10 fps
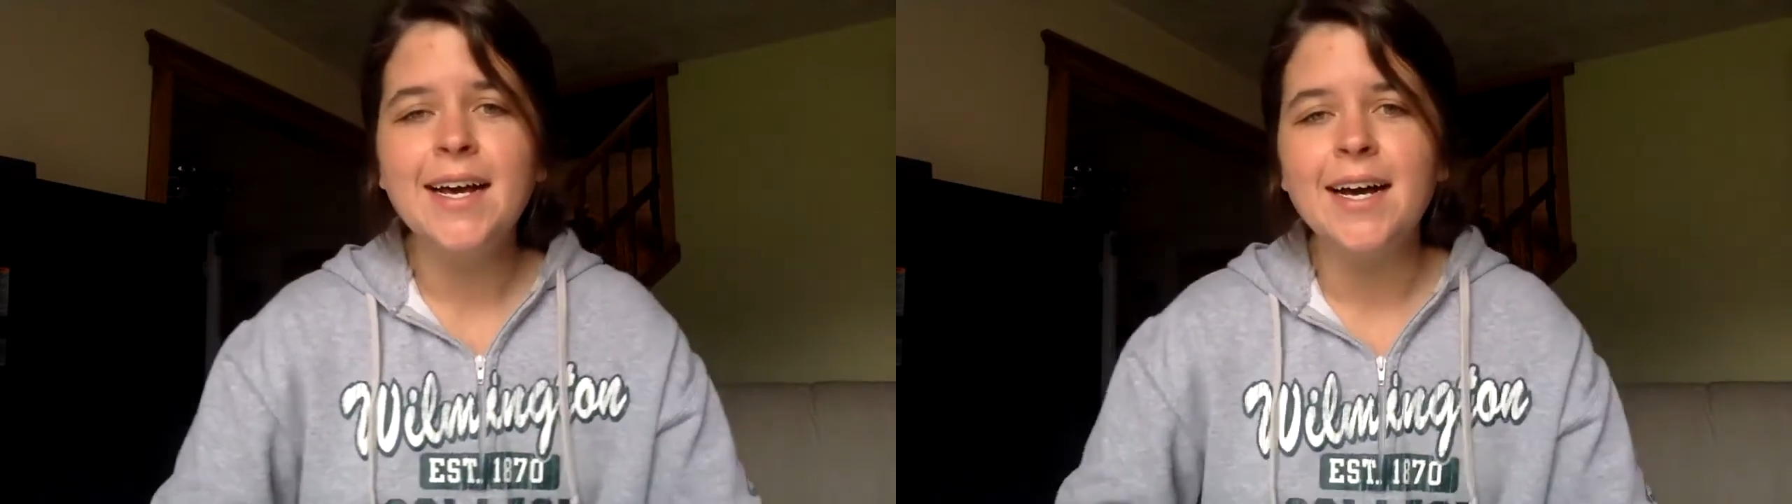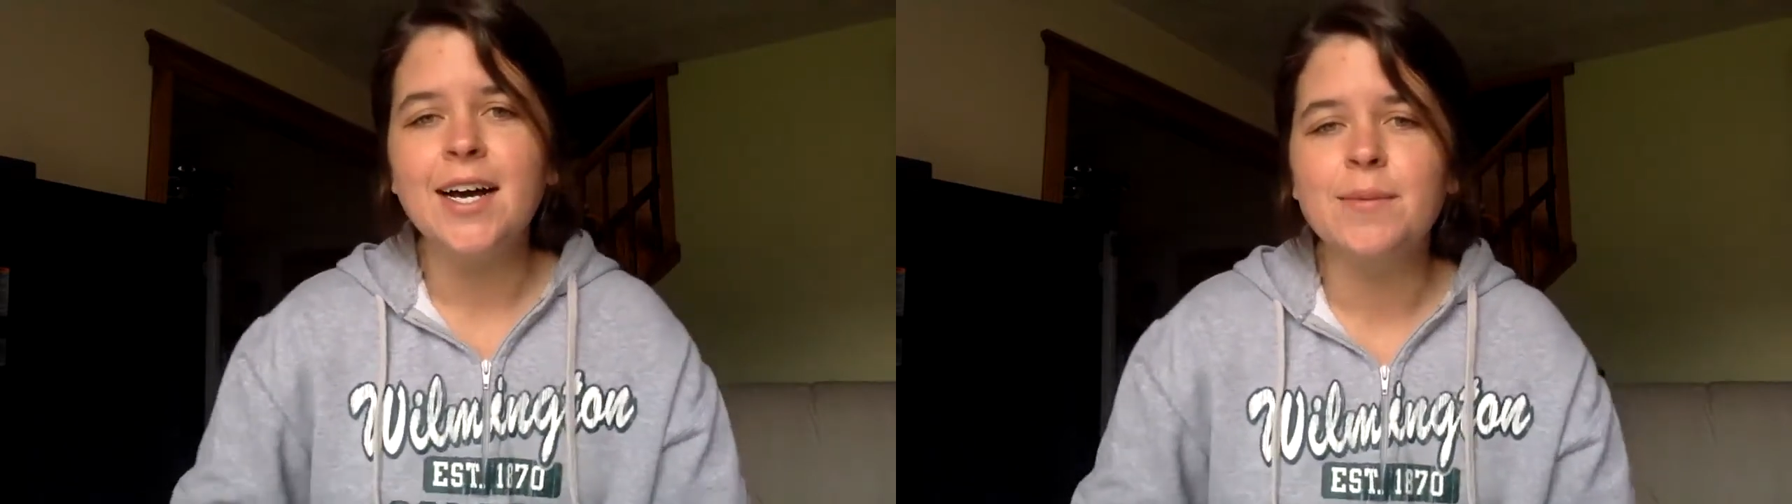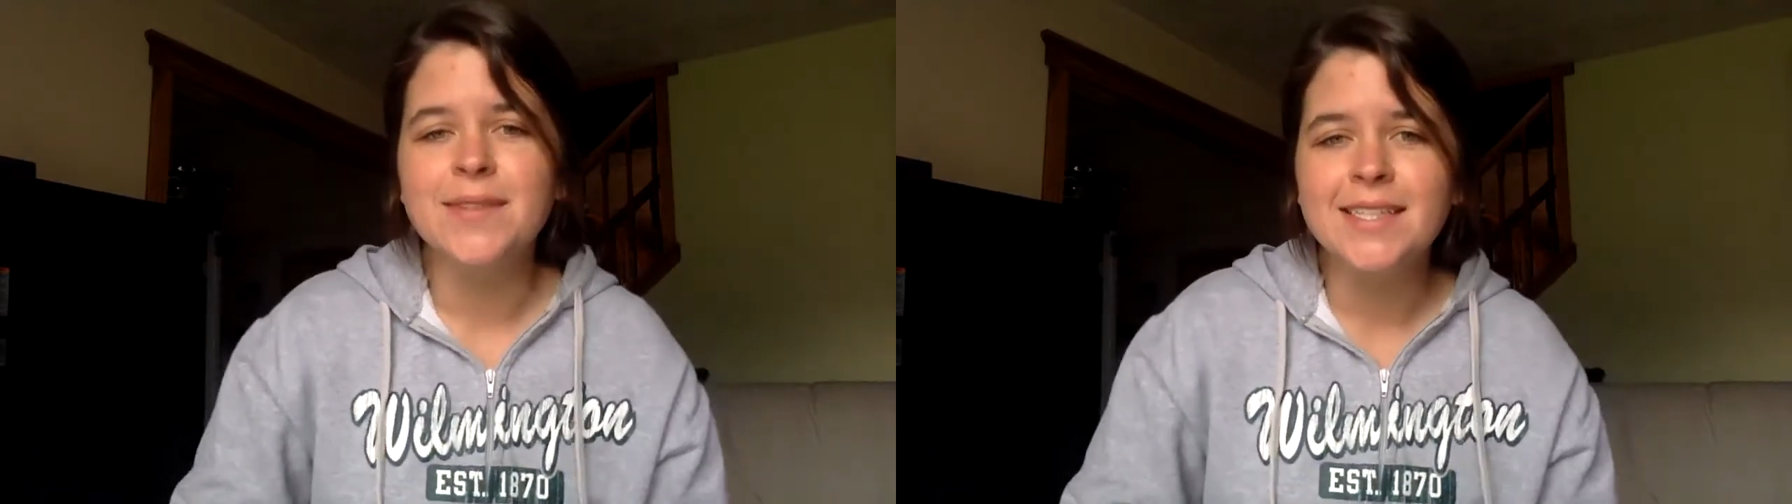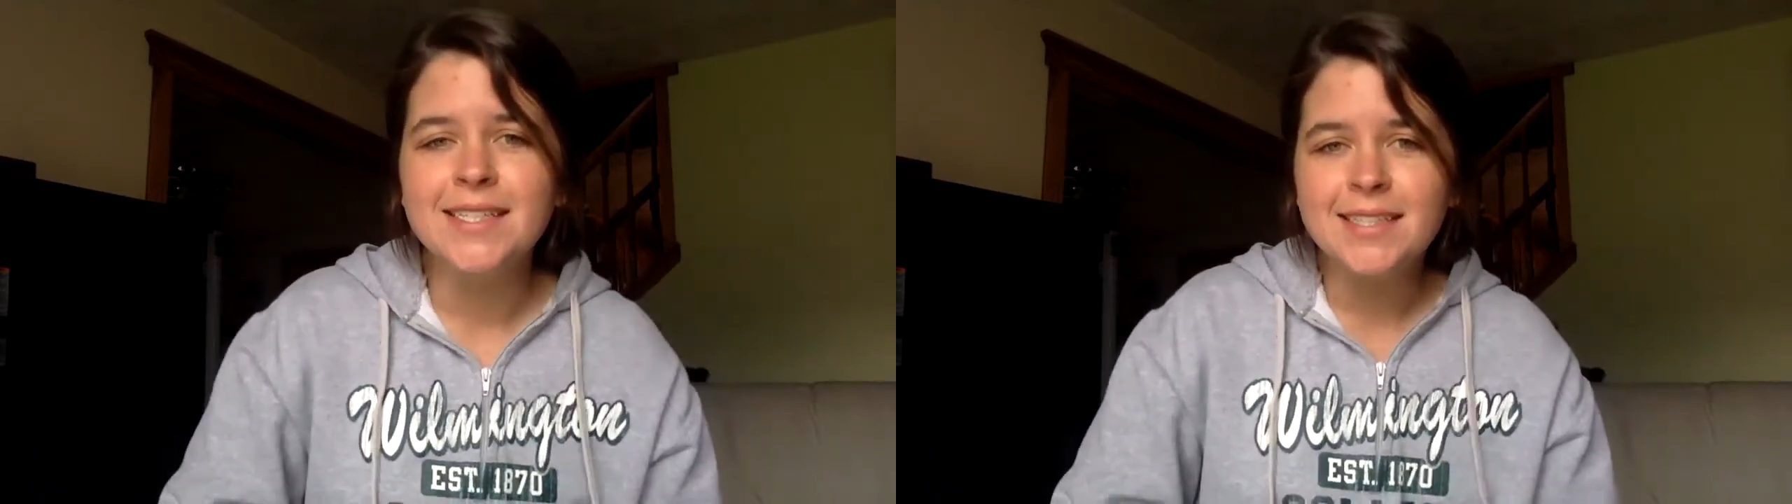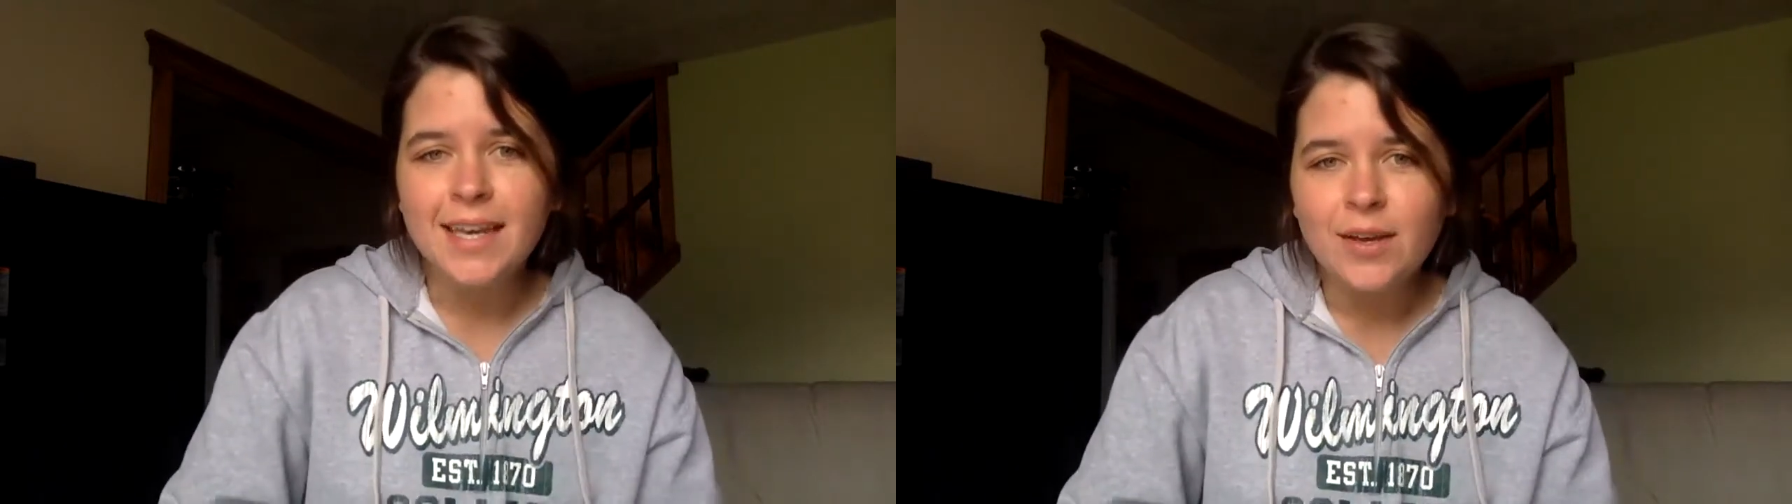the
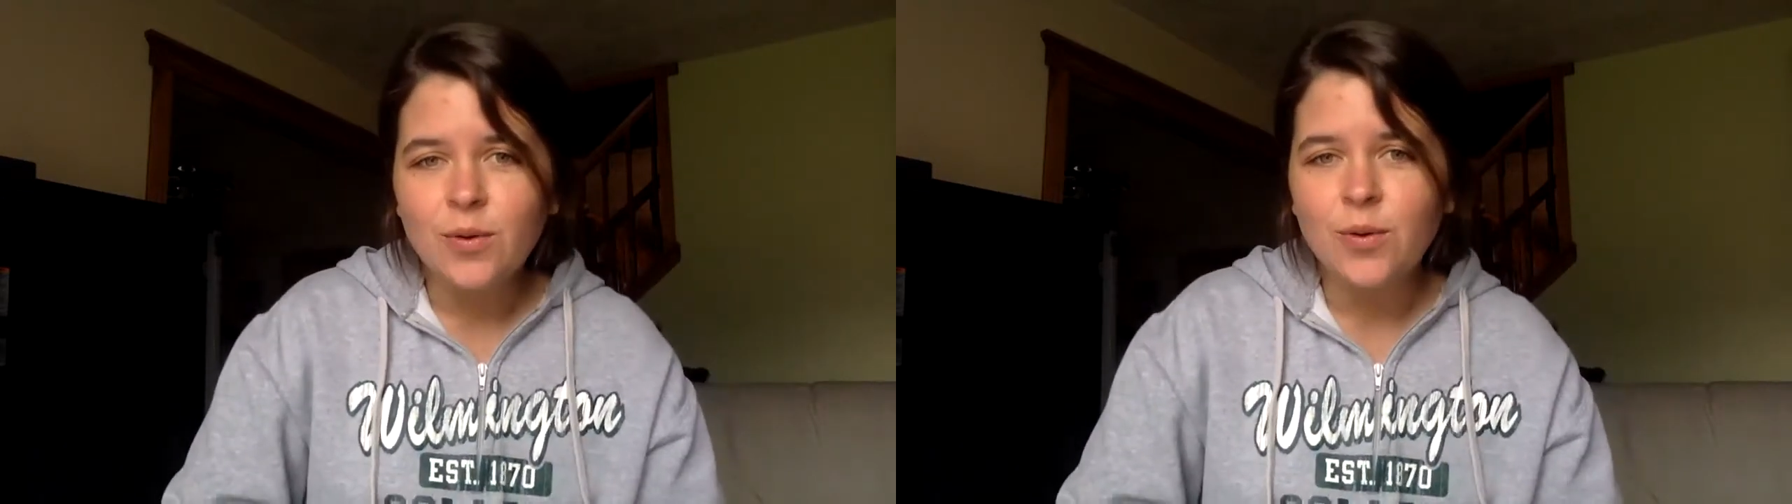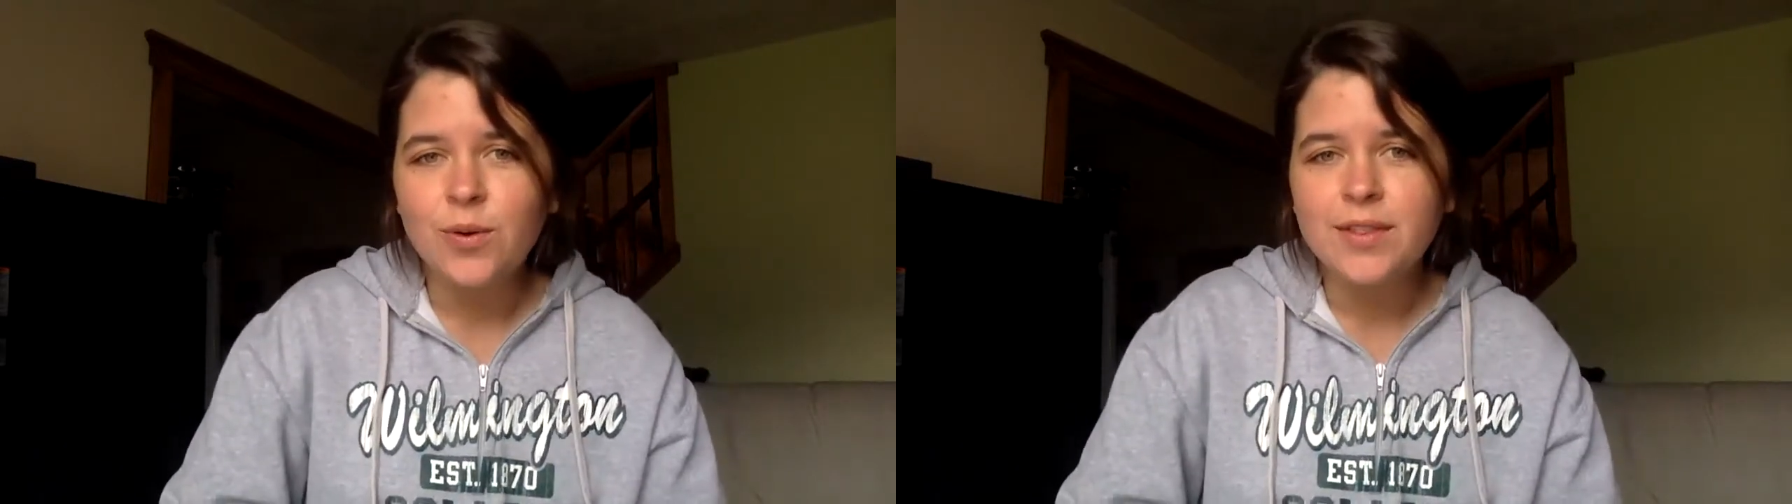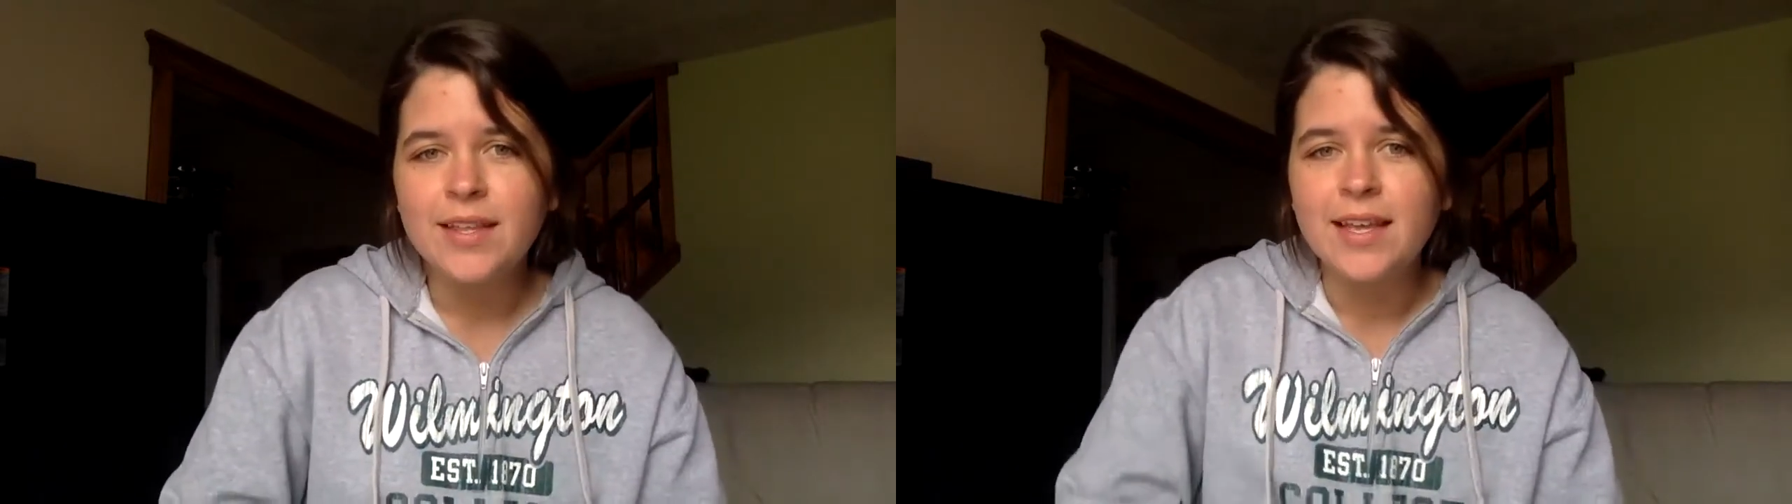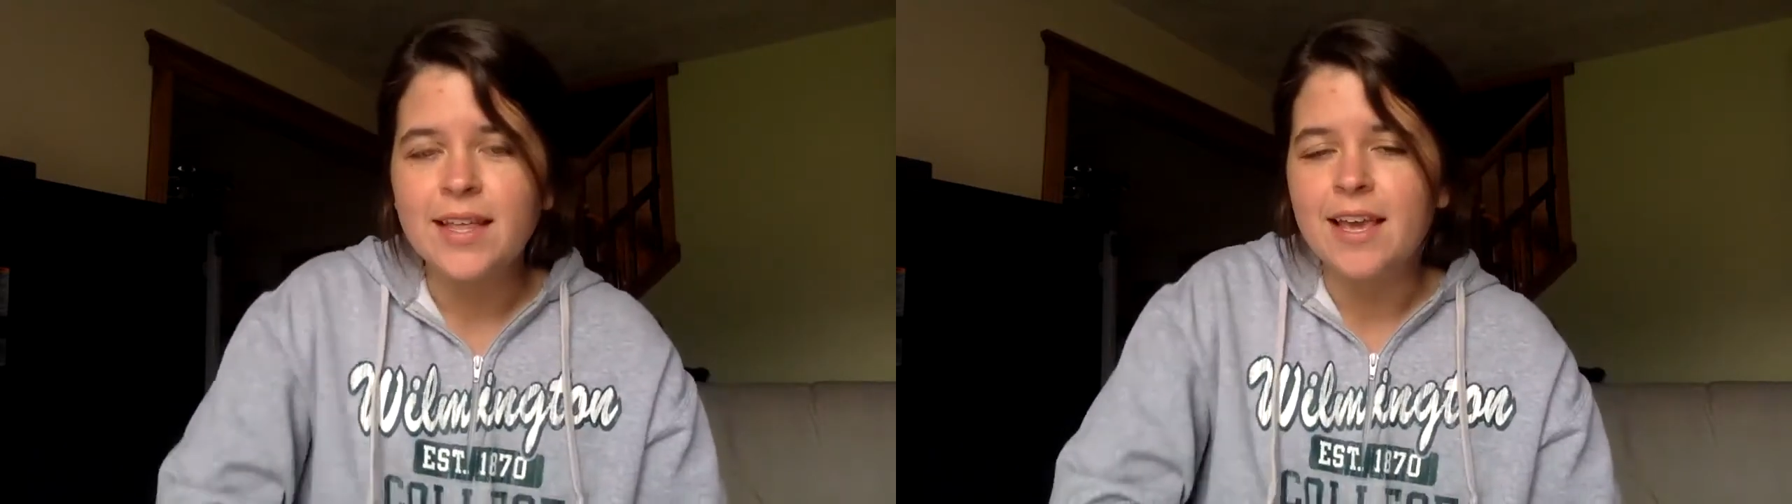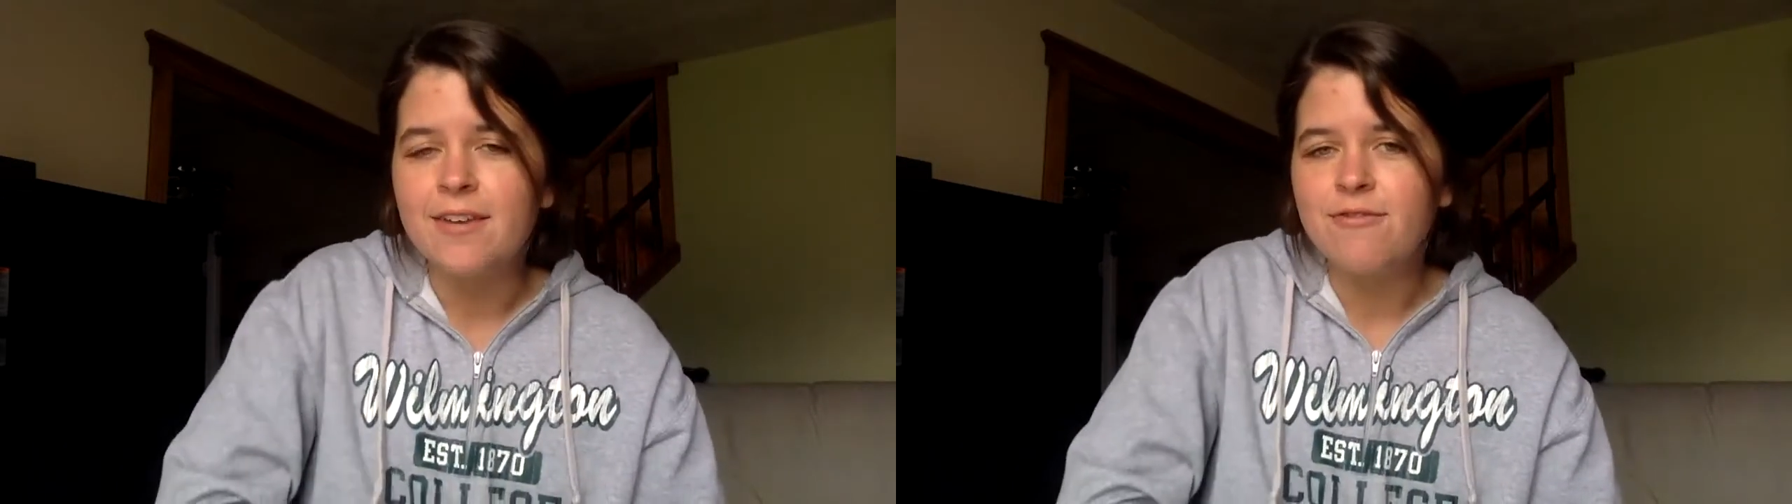cycle that a